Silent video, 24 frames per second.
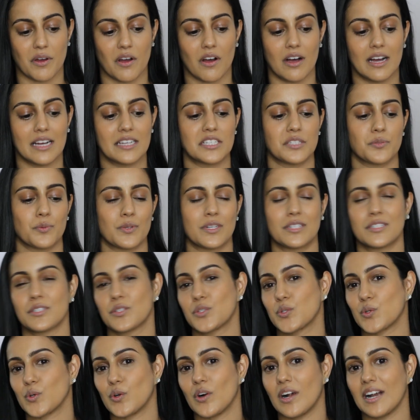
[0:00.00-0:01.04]
but I just wanted
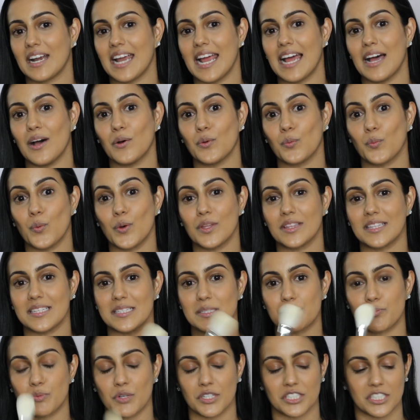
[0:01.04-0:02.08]
to try out what
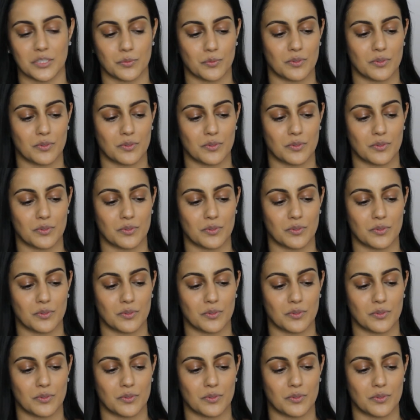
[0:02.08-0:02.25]
these brushes